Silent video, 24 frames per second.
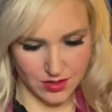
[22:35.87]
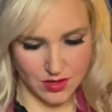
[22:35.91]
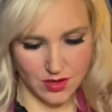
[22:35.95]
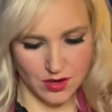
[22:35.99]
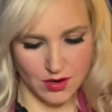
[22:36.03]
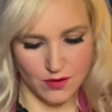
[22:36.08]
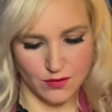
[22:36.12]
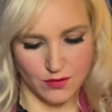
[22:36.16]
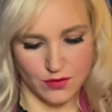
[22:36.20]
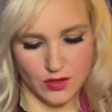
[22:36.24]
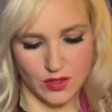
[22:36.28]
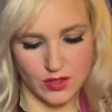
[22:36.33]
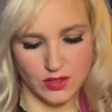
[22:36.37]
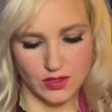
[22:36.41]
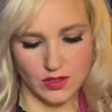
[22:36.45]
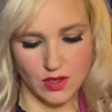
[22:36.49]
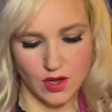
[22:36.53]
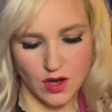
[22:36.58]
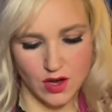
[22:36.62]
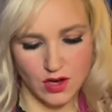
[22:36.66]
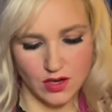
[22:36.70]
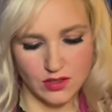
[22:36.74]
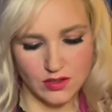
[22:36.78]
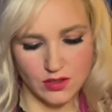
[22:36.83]
For a
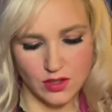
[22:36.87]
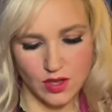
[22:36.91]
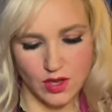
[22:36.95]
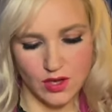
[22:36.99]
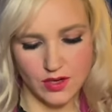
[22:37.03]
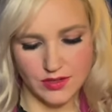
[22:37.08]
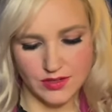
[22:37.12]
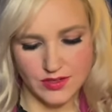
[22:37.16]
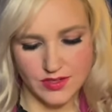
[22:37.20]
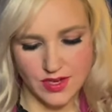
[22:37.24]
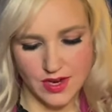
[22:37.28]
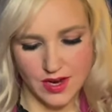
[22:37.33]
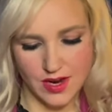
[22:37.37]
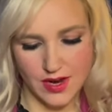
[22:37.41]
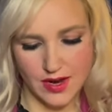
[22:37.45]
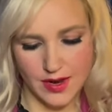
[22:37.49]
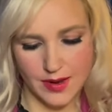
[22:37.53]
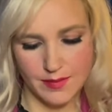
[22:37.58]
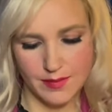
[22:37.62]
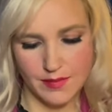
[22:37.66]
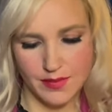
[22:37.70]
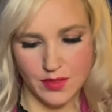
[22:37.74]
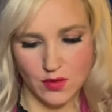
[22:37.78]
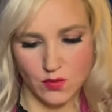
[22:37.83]
long, long
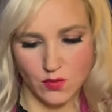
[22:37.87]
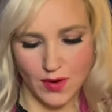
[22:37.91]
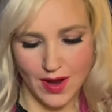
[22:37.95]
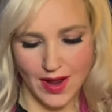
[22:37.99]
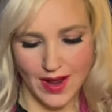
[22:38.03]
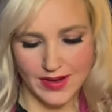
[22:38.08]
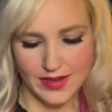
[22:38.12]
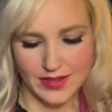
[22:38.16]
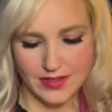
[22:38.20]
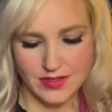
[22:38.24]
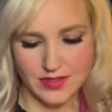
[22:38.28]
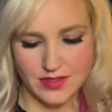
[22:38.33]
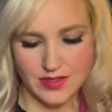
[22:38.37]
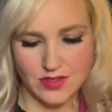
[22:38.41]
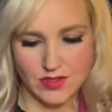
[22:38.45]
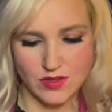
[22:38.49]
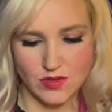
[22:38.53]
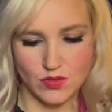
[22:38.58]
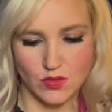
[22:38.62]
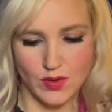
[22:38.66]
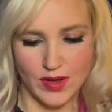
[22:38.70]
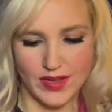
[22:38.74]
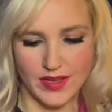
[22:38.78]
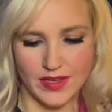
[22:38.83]
time, the wagon
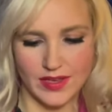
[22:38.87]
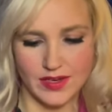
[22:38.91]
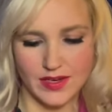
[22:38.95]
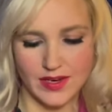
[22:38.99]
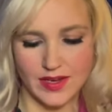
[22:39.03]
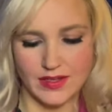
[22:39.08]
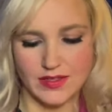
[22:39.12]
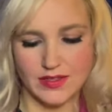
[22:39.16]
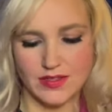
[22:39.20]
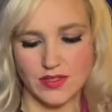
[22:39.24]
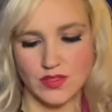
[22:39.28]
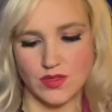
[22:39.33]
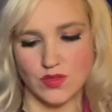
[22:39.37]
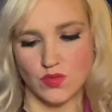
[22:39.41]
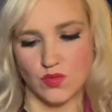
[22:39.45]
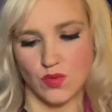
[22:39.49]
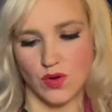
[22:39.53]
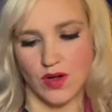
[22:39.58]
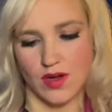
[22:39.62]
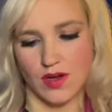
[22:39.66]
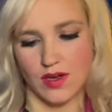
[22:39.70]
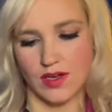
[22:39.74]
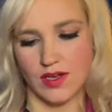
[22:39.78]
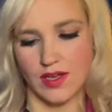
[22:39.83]
swayed and
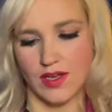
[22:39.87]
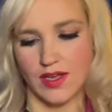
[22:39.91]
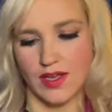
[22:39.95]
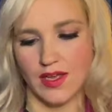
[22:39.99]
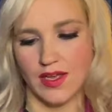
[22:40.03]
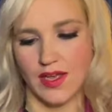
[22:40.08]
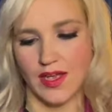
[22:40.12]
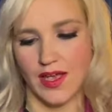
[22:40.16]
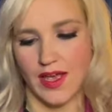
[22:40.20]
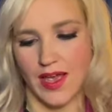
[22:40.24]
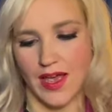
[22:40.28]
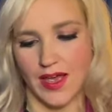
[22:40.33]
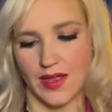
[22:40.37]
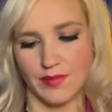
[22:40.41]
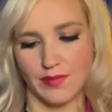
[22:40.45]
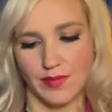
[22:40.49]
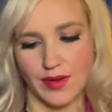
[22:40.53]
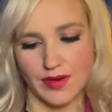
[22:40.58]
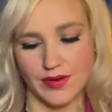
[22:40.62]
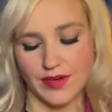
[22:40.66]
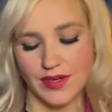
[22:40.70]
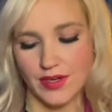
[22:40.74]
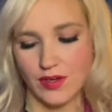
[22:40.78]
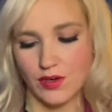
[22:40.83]
swung, and
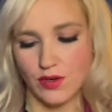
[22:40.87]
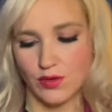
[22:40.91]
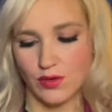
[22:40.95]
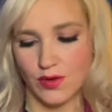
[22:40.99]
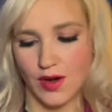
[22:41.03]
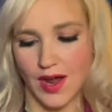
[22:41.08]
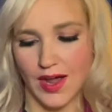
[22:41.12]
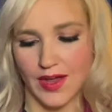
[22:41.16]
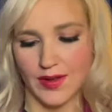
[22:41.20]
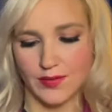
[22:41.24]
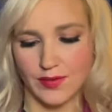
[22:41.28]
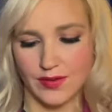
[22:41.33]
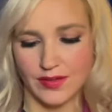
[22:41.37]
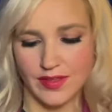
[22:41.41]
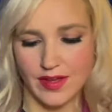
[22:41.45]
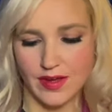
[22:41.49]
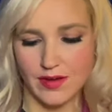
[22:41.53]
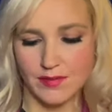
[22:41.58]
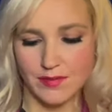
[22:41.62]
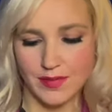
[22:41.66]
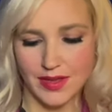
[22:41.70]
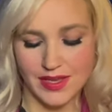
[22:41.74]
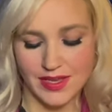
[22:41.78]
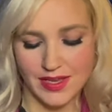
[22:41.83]
Mary cried without
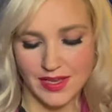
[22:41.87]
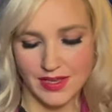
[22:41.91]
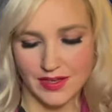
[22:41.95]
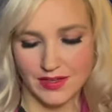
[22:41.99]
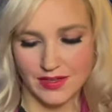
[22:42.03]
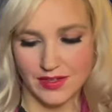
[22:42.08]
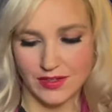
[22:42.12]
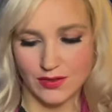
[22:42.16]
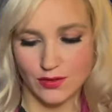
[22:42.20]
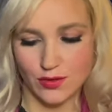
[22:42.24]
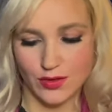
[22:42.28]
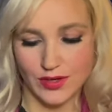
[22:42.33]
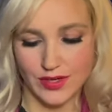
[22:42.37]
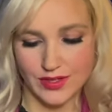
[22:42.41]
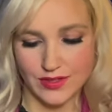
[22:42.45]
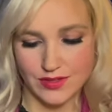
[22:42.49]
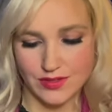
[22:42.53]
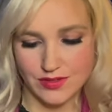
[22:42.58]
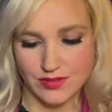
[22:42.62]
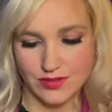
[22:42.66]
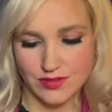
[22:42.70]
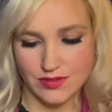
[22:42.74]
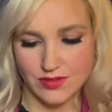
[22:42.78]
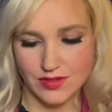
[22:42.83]
making a
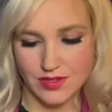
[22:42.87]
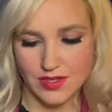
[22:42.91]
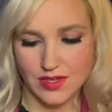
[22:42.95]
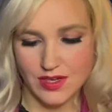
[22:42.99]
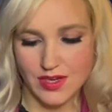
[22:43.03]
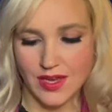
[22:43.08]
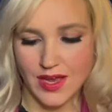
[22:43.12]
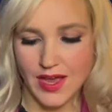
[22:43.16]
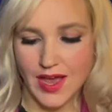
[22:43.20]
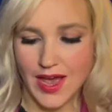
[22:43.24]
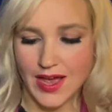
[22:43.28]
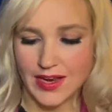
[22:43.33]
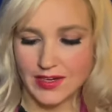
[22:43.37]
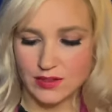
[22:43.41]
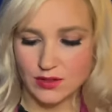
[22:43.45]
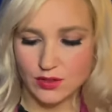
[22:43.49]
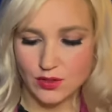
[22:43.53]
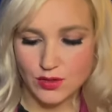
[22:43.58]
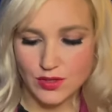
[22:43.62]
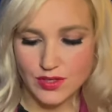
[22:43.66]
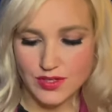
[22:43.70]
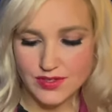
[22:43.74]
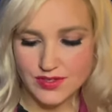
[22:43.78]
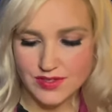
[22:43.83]
noise. And
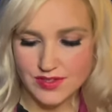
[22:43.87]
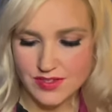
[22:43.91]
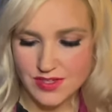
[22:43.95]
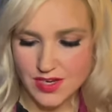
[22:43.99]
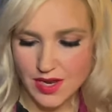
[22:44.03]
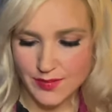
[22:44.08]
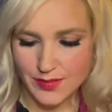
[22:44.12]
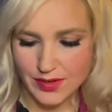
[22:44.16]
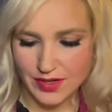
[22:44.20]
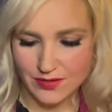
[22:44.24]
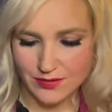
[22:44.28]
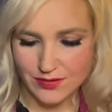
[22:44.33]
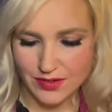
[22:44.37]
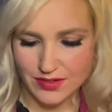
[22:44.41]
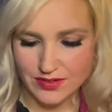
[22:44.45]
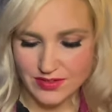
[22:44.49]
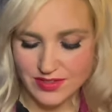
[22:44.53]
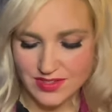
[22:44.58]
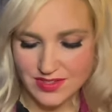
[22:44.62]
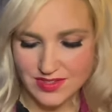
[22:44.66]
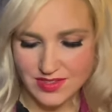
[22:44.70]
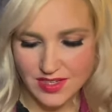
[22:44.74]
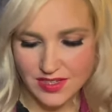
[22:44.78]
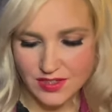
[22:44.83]
Laura's stomach felt
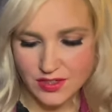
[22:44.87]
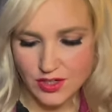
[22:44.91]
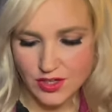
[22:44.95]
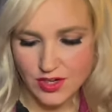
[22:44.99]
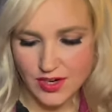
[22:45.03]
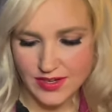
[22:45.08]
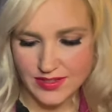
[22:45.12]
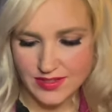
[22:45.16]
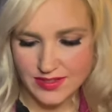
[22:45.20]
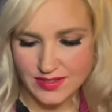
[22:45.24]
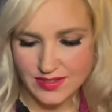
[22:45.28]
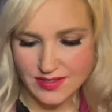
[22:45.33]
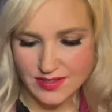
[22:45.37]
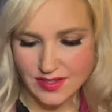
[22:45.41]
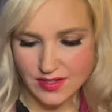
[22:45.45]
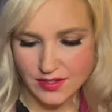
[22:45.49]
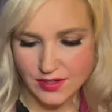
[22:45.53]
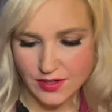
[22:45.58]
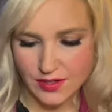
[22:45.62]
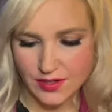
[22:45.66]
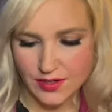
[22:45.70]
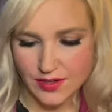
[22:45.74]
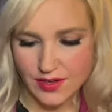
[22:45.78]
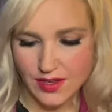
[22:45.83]
sicker and
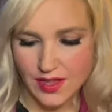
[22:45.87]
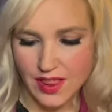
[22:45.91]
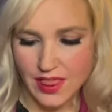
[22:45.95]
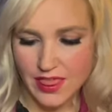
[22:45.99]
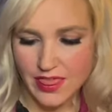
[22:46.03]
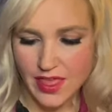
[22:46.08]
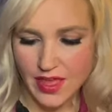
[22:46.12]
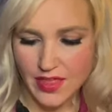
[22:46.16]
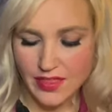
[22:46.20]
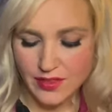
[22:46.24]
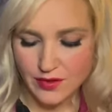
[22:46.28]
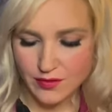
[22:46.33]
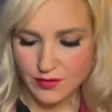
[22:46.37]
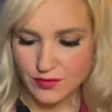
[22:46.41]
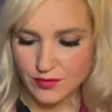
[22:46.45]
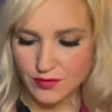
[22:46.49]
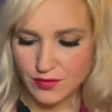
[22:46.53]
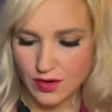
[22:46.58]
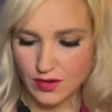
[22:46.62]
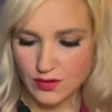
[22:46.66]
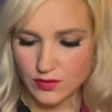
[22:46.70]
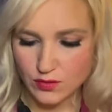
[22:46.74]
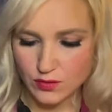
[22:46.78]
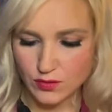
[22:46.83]
sicker. Then the
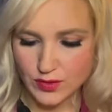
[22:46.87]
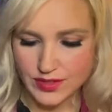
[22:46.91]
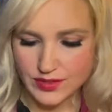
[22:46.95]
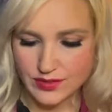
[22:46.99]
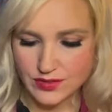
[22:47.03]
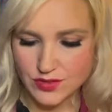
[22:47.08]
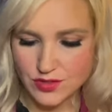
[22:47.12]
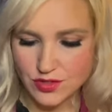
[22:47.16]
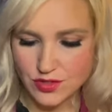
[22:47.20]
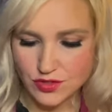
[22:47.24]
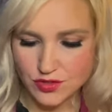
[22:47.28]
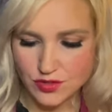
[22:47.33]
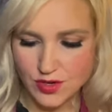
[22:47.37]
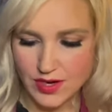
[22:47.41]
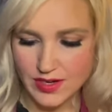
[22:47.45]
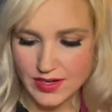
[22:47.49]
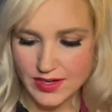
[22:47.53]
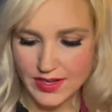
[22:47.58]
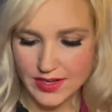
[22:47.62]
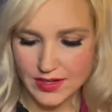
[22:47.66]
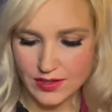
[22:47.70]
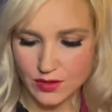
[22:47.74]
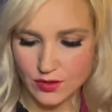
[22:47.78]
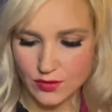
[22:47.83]
front wheel struck
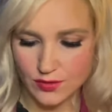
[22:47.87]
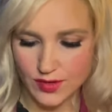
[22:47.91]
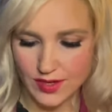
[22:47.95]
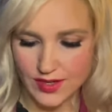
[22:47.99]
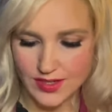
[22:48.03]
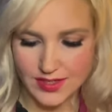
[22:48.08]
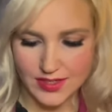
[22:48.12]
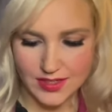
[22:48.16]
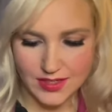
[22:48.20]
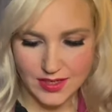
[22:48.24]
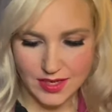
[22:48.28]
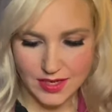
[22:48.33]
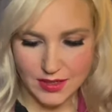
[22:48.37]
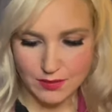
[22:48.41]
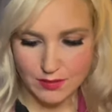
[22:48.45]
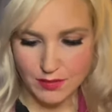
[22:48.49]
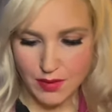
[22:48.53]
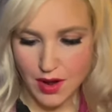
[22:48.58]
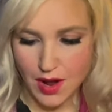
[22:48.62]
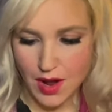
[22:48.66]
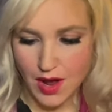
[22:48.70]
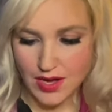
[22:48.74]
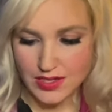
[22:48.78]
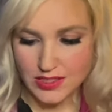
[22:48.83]
and grated, and
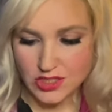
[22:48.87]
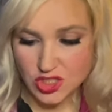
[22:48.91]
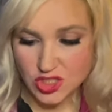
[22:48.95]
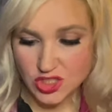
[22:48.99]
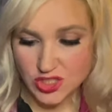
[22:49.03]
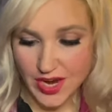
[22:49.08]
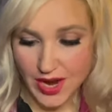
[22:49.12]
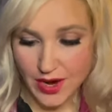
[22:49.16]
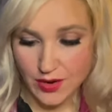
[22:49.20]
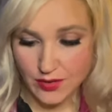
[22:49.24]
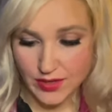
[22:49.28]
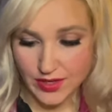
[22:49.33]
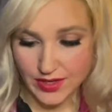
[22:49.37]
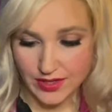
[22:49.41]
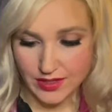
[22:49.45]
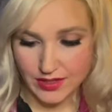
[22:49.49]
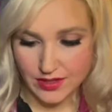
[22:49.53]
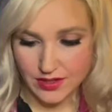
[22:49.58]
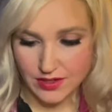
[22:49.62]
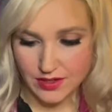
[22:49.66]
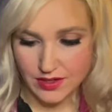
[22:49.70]
Pa shouted.